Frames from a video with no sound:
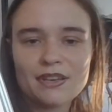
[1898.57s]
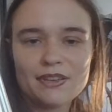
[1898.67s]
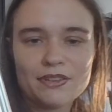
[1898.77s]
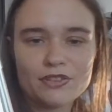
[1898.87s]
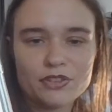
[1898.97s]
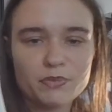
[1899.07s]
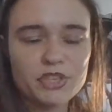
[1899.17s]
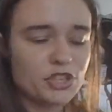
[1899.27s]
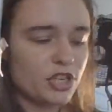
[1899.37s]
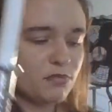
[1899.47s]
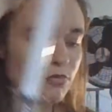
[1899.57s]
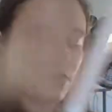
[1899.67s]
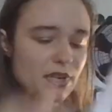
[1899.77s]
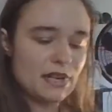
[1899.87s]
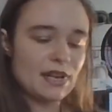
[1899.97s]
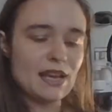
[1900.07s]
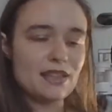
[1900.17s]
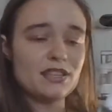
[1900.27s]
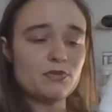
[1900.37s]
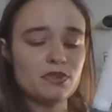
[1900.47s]
There's the recharge port, and again,
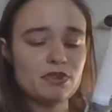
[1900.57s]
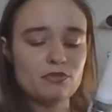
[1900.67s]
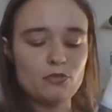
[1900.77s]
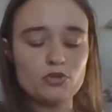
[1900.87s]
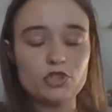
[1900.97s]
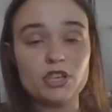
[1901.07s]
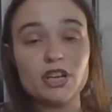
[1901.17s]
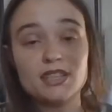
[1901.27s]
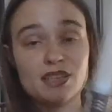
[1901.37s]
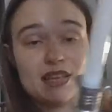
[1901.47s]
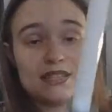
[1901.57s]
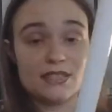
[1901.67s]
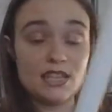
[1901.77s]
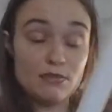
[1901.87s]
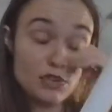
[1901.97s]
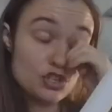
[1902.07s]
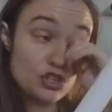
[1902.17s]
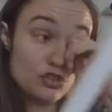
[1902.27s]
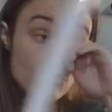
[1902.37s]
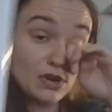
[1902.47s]
this one won't turn on because it has the same
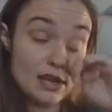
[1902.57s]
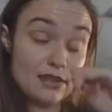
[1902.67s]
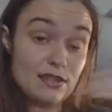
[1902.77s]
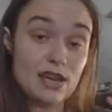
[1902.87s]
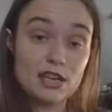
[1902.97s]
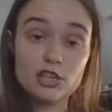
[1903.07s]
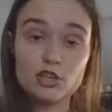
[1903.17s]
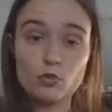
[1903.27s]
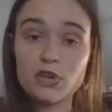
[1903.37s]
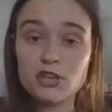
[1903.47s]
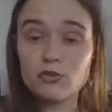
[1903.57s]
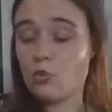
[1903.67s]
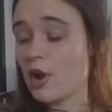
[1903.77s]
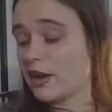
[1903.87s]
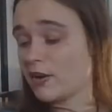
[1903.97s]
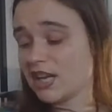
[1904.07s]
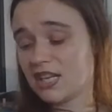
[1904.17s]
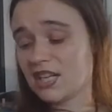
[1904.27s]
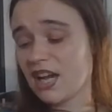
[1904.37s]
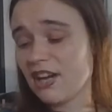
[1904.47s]
issue. I think I need to redo the wiring
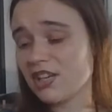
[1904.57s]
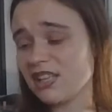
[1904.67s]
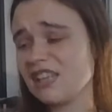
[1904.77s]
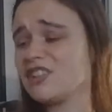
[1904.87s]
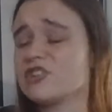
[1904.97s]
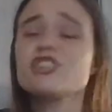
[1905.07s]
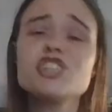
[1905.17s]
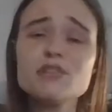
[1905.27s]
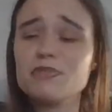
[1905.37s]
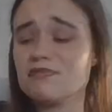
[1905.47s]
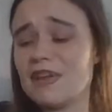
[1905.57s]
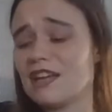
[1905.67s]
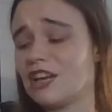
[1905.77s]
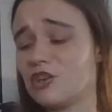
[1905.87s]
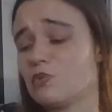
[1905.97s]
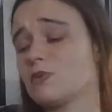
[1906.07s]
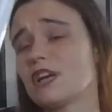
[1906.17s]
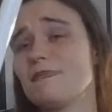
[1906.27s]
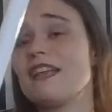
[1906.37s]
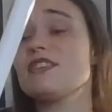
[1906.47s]
entirely. They're cheaply made. I don't
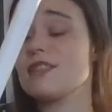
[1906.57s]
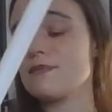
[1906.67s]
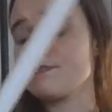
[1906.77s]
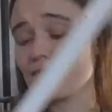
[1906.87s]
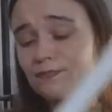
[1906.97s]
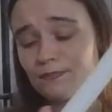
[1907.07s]
recommend them.